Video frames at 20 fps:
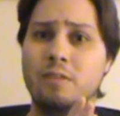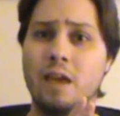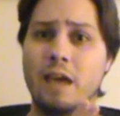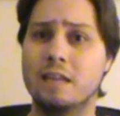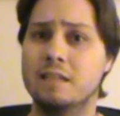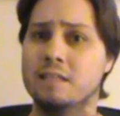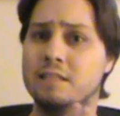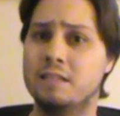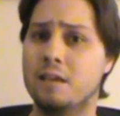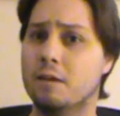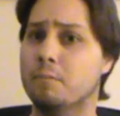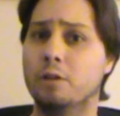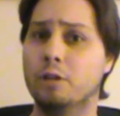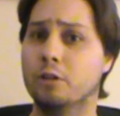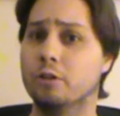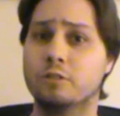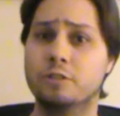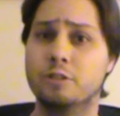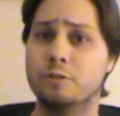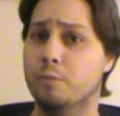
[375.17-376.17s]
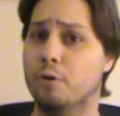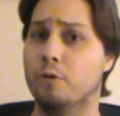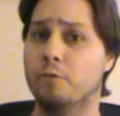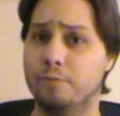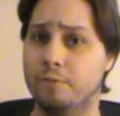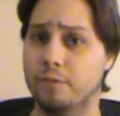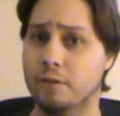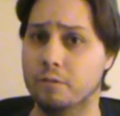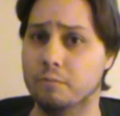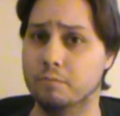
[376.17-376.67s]
that is similar to both
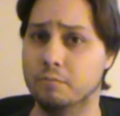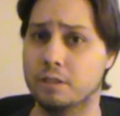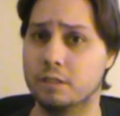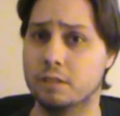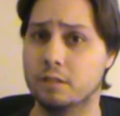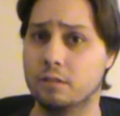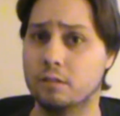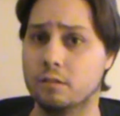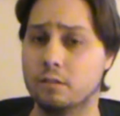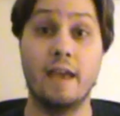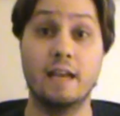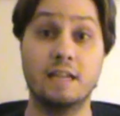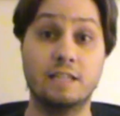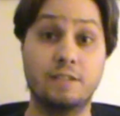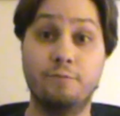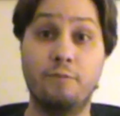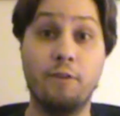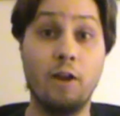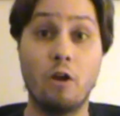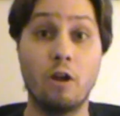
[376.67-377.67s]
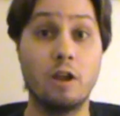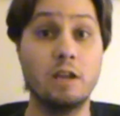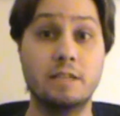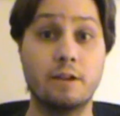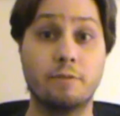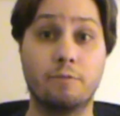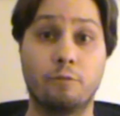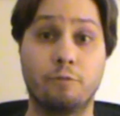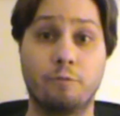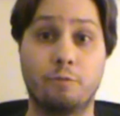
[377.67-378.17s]
films. It's very
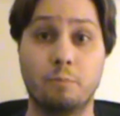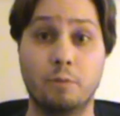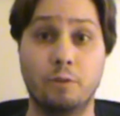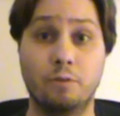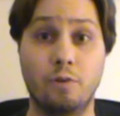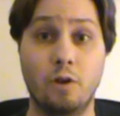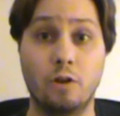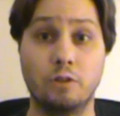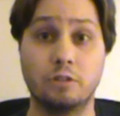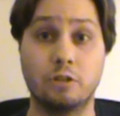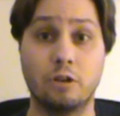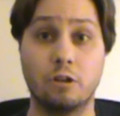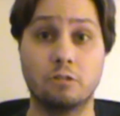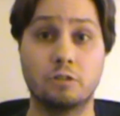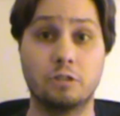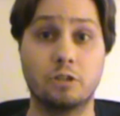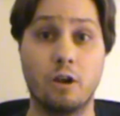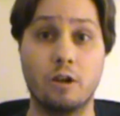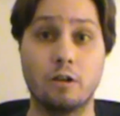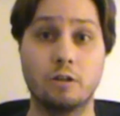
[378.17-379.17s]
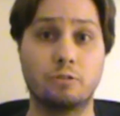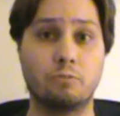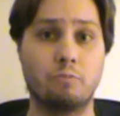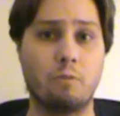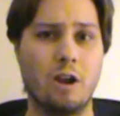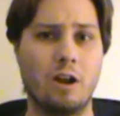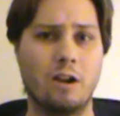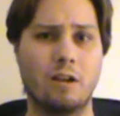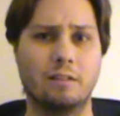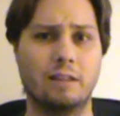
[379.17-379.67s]
different from The Fault in Our Stars,
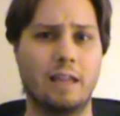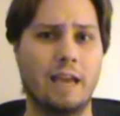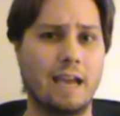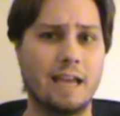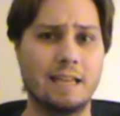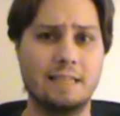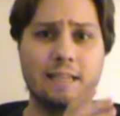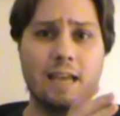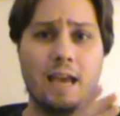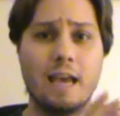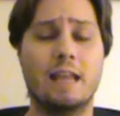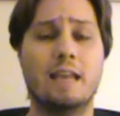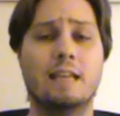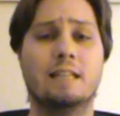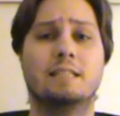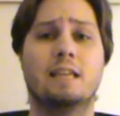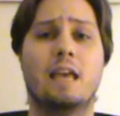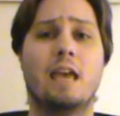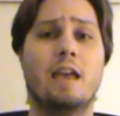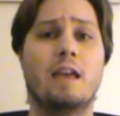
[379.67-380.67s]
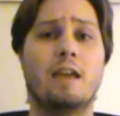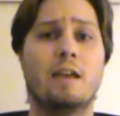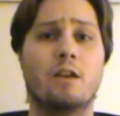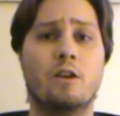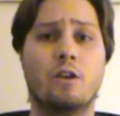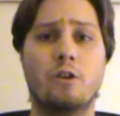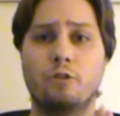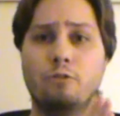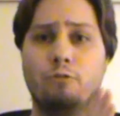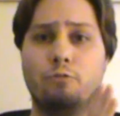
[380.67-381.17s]
where, like I said, it's a
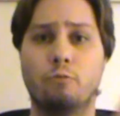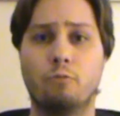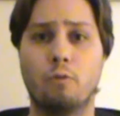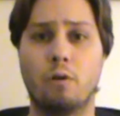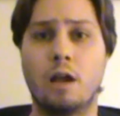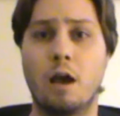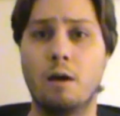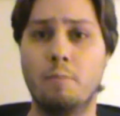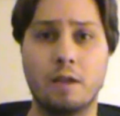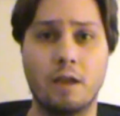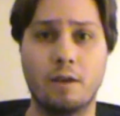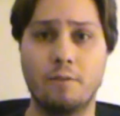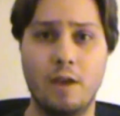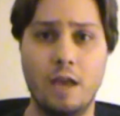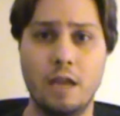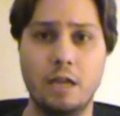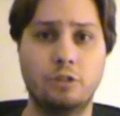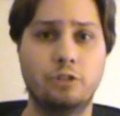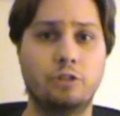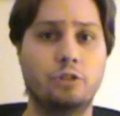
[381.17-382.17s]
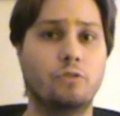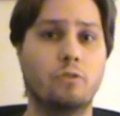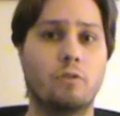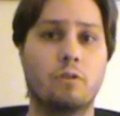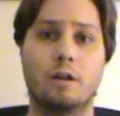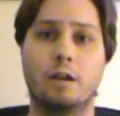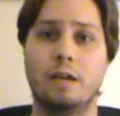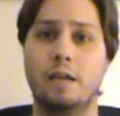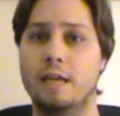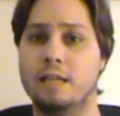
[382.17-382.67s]
coming-of-age
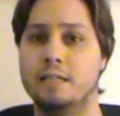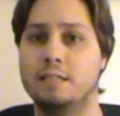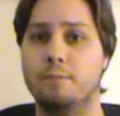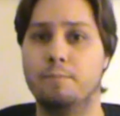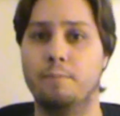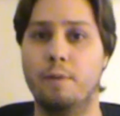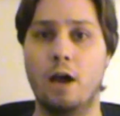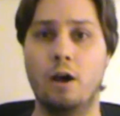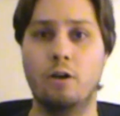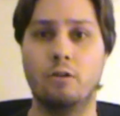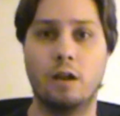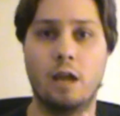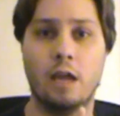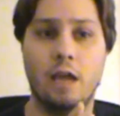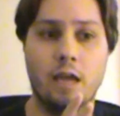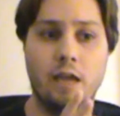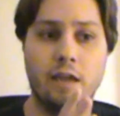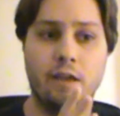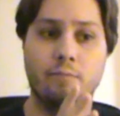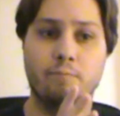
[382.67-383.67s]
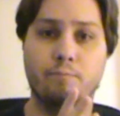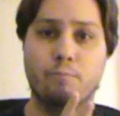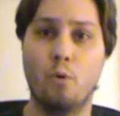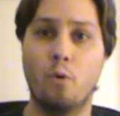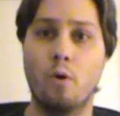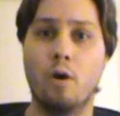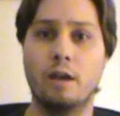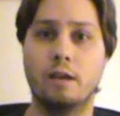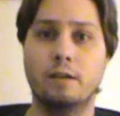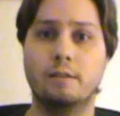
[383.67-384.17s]
story. It's about a
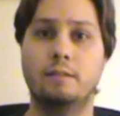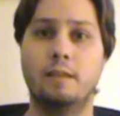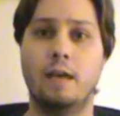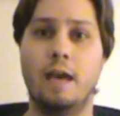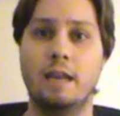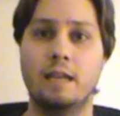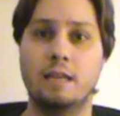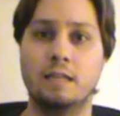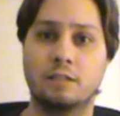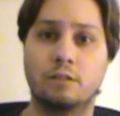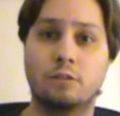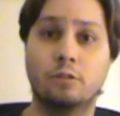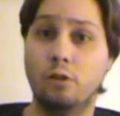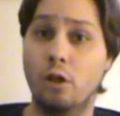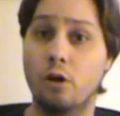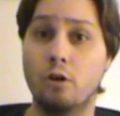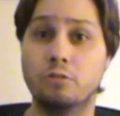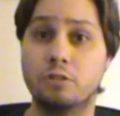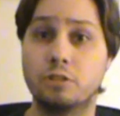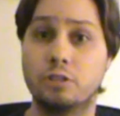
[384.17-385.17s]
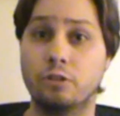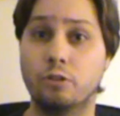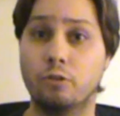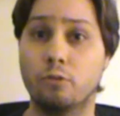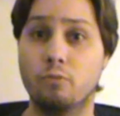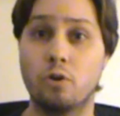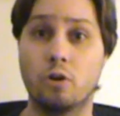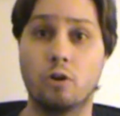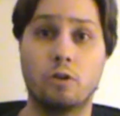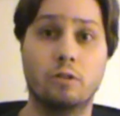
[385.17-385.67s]
boy that is closed to the
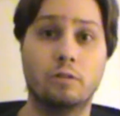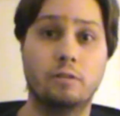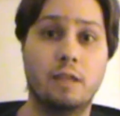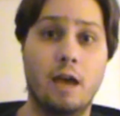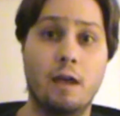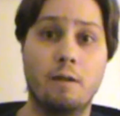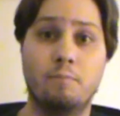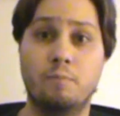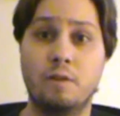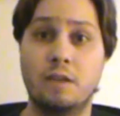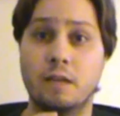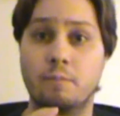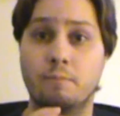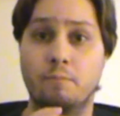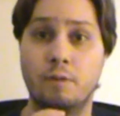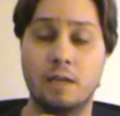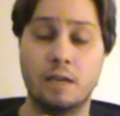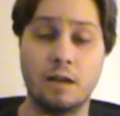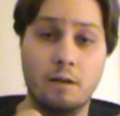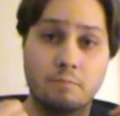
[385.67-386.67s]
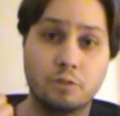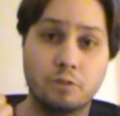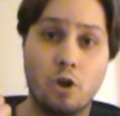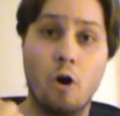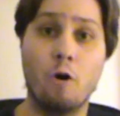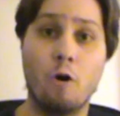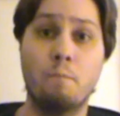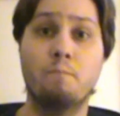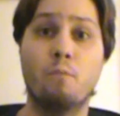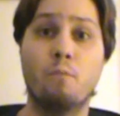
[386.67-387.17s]
world that becomes
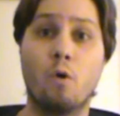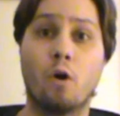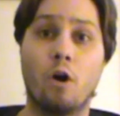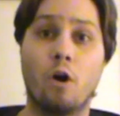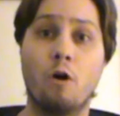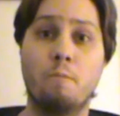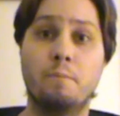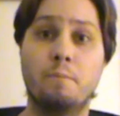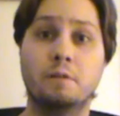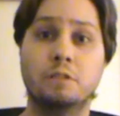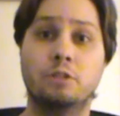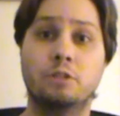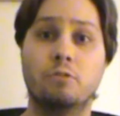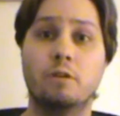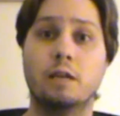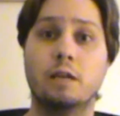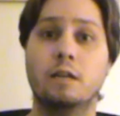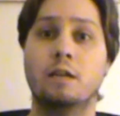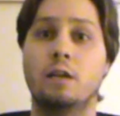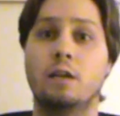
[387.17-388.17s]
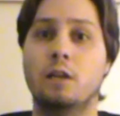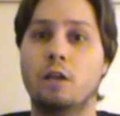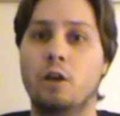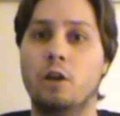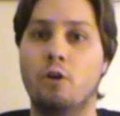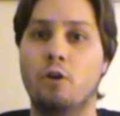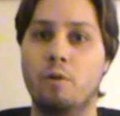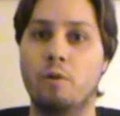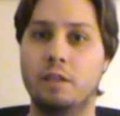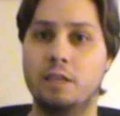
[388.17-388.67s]
more open to it
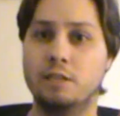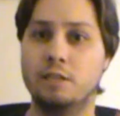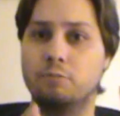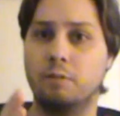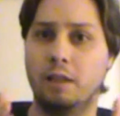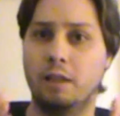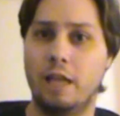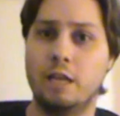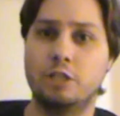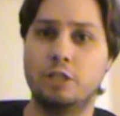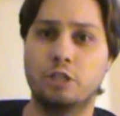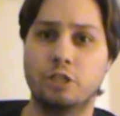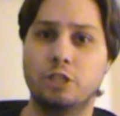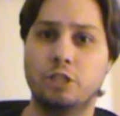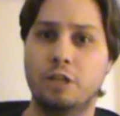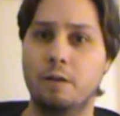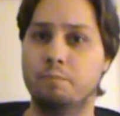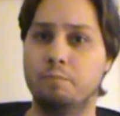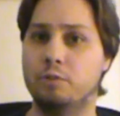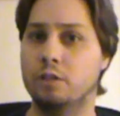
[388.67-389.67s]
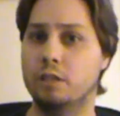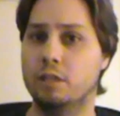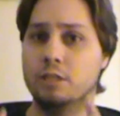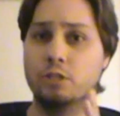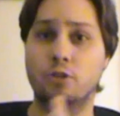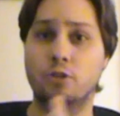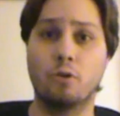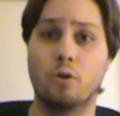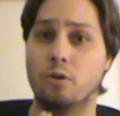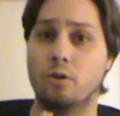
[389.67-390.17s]
with his relationship to
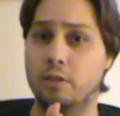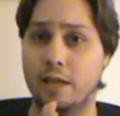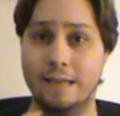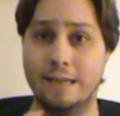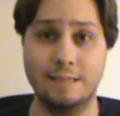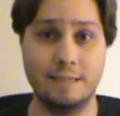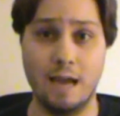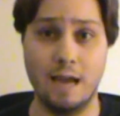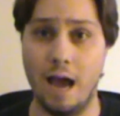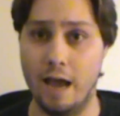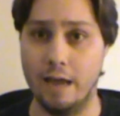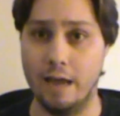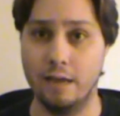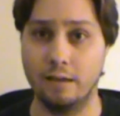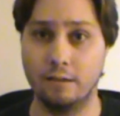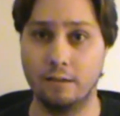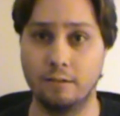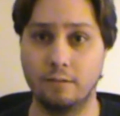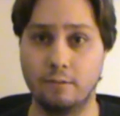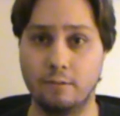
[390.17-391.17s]
this girl that's dying.